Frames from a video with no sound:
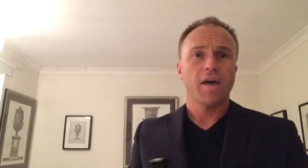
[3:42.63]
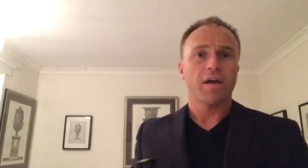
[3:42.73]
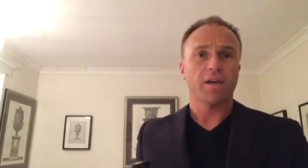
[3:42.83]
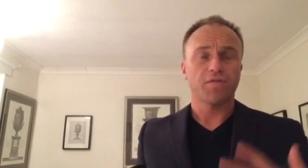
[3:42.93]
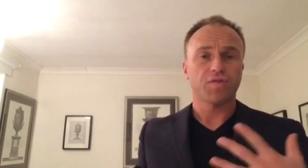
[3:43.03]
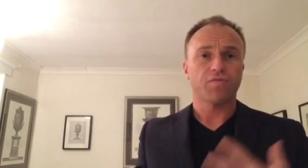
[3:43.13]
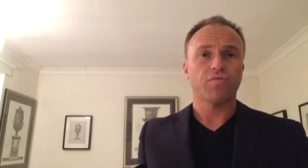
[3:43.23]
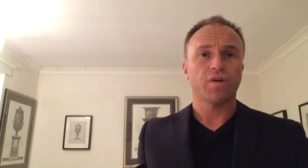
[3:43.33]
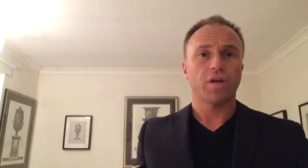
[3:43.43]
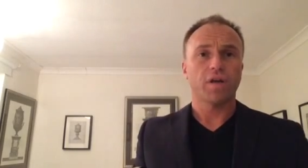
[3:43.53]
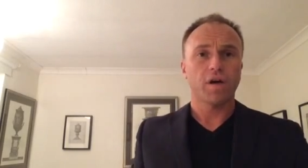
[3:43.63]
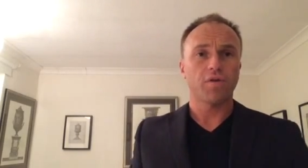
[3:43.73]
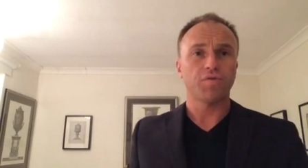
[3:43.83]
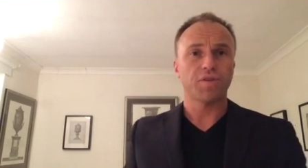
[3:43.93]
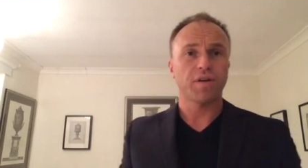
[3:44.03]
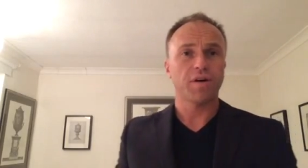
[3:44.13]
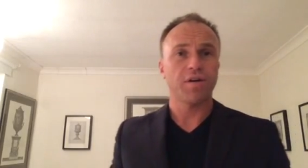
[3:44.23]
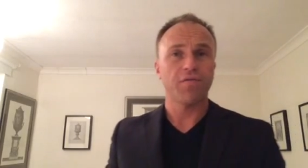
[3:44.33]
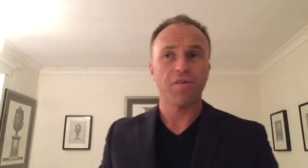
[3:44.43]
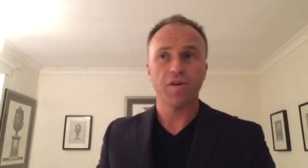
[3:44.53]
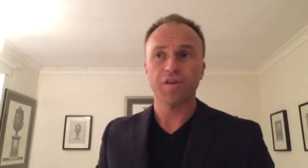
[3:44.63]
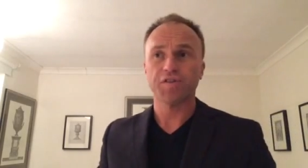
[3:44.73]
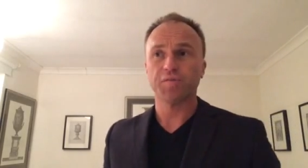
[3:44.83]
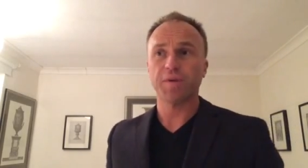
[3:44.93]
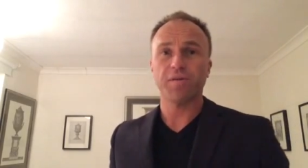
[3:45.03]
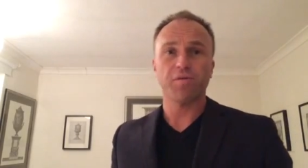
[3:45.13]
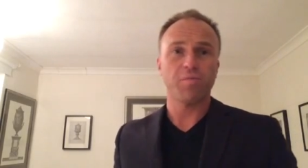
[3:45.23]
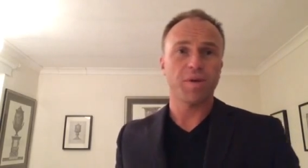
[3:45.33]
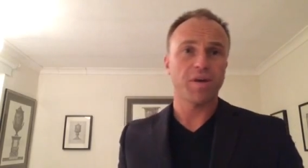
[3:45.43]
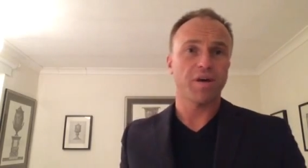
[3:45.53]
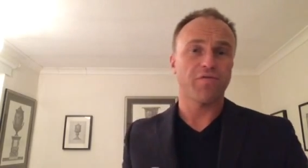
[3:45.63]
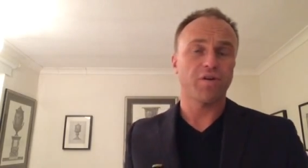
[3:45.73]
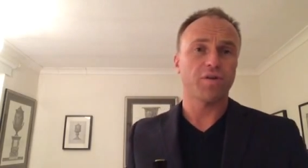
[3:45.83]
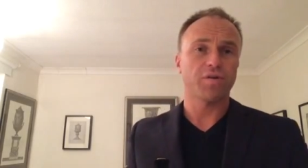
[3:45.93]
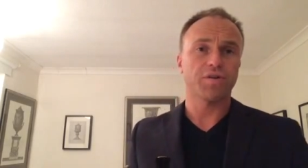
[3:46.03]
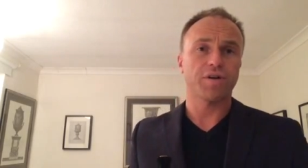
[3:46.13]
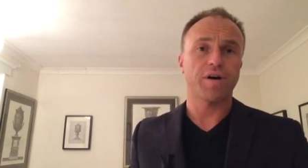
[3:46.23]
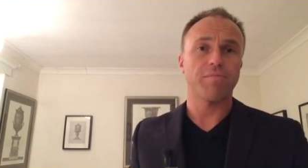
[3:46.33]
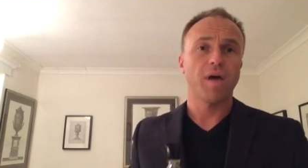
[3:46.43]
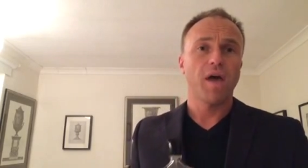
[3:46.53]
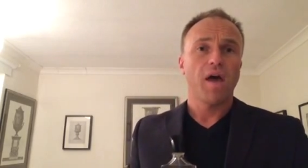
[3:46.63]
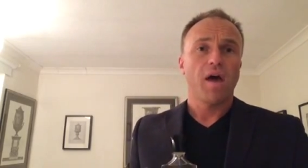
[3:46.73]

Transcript: It gives a really cozy kind of nice smell that will be there for a long time,